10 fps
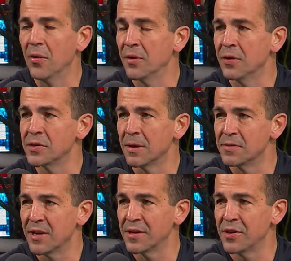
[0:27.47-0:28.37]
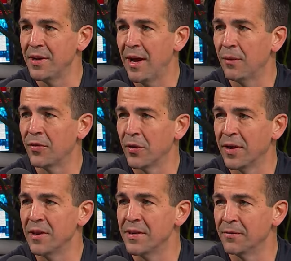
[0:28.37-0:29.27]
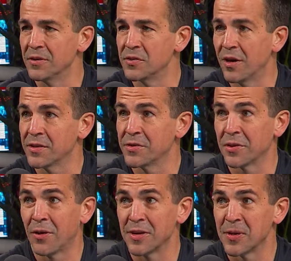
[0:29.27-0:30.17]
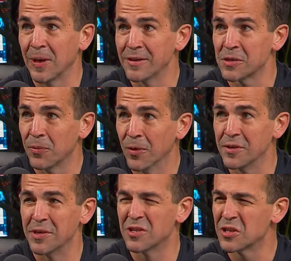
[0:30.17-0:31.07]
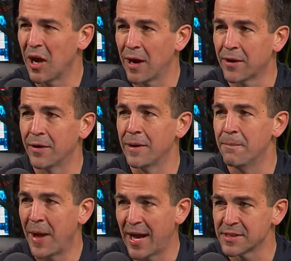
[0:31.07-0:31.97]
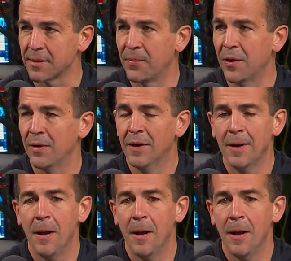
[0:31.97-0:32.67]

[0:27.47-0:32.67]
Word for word: owners' obsession now with looking at different structures across all of sports in soccer, in basketball.